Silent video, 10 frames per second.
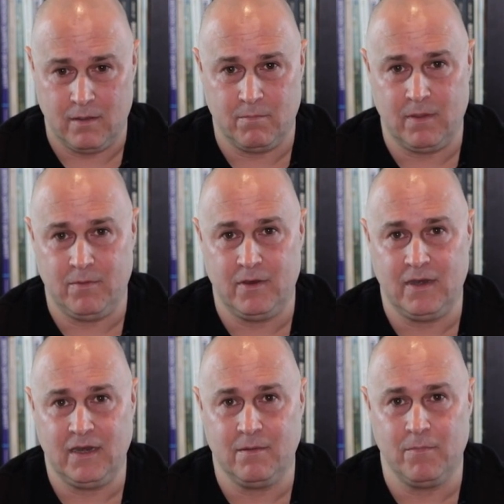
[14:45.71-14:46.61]
Maybe you
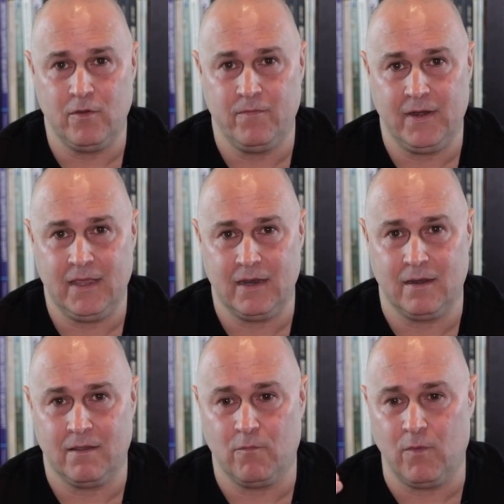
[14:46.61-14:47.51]
need to move it
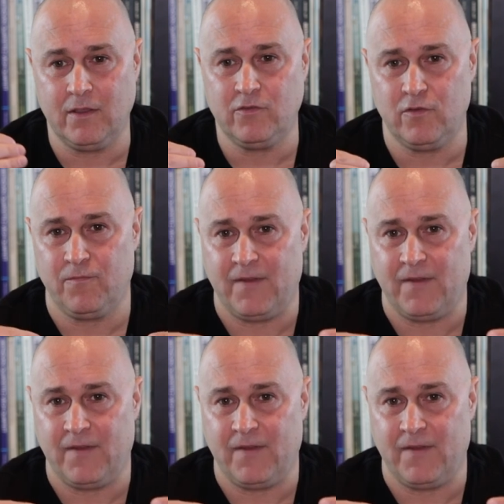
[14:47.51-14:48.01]
in. Once you